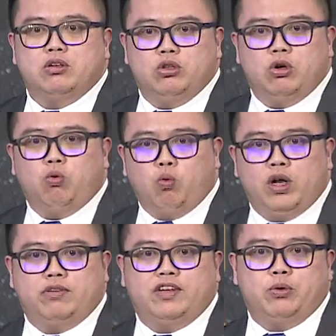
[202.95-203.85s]
you know,
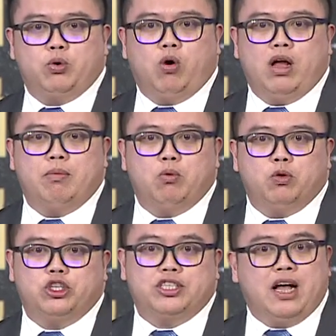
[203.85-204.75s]
one of their requirements,
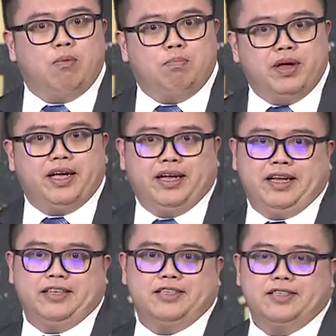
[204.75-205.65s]
which is how big it
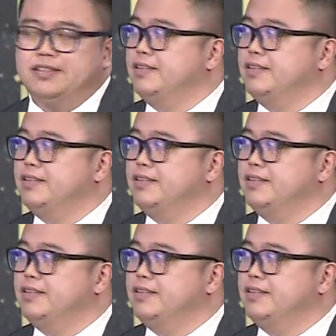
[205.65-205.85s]
is.